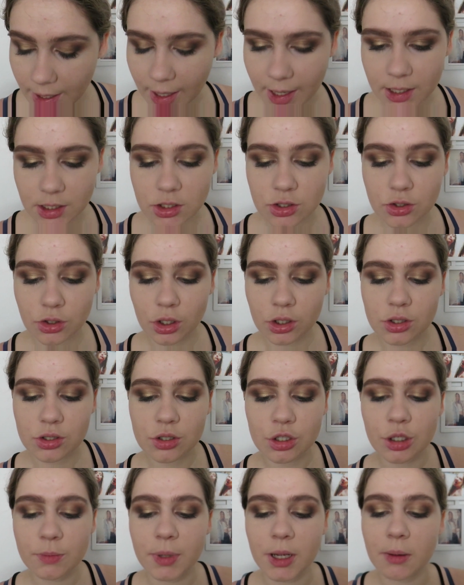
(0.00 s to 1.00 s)
like, it's not
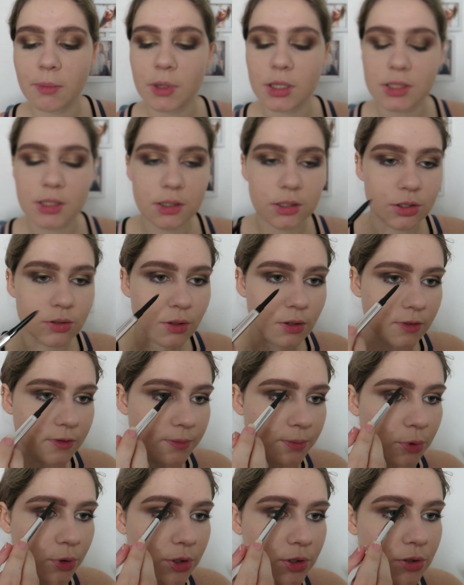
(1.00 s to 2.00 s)
too pigmented to
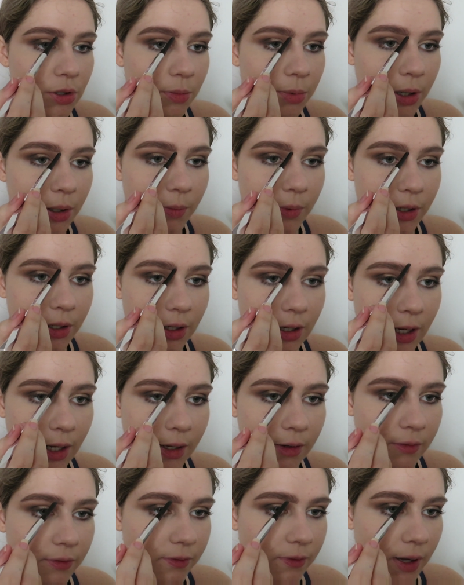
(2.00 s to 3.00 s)
a point where you're
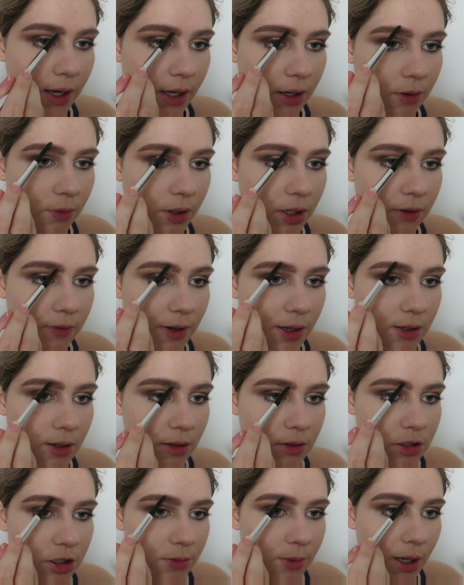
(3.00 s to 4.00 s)
like, fuck, what have I
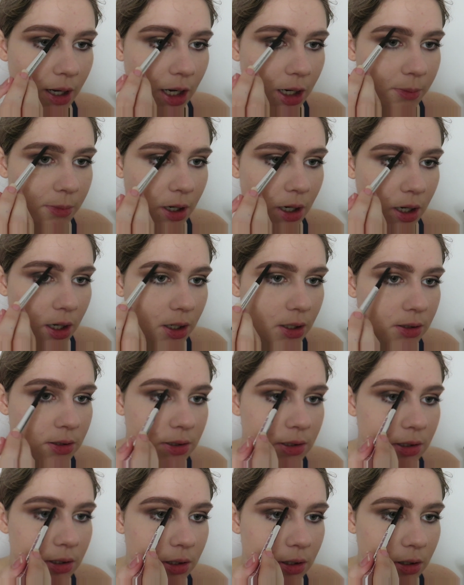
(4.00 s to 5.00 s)
done to my
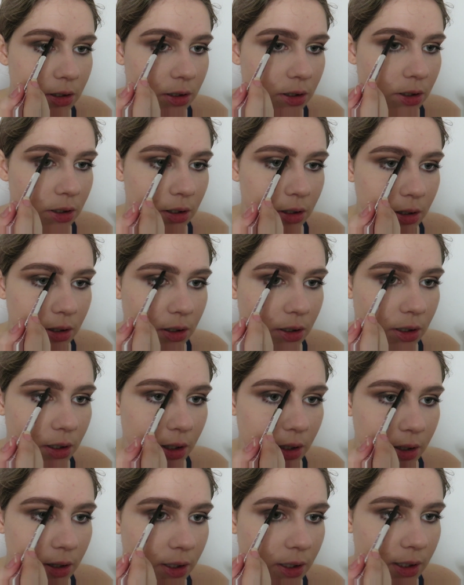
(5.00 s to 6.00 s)
eyebrows?
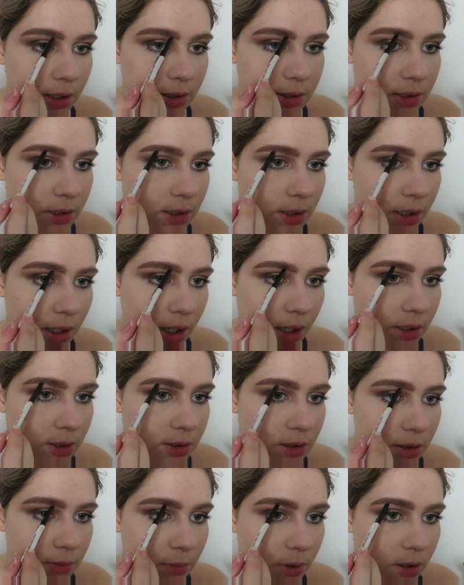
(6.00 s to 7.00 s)
I think it's a
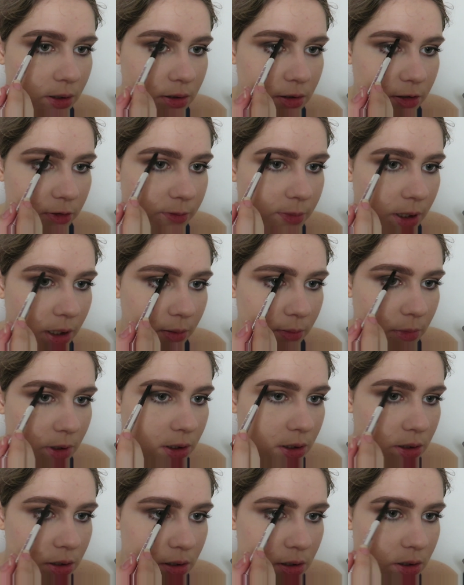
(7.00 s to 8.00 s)
nice amount of
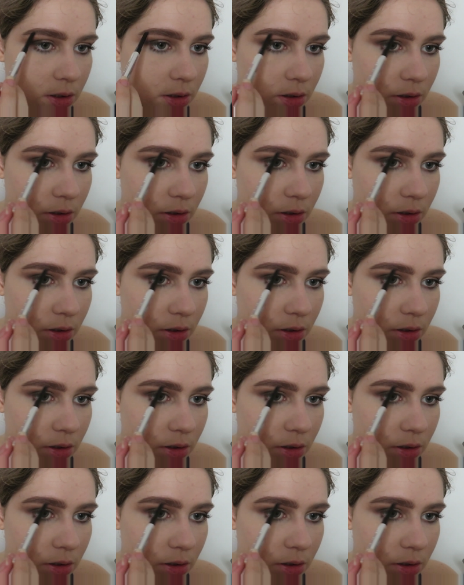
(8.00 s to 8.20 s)
pigment.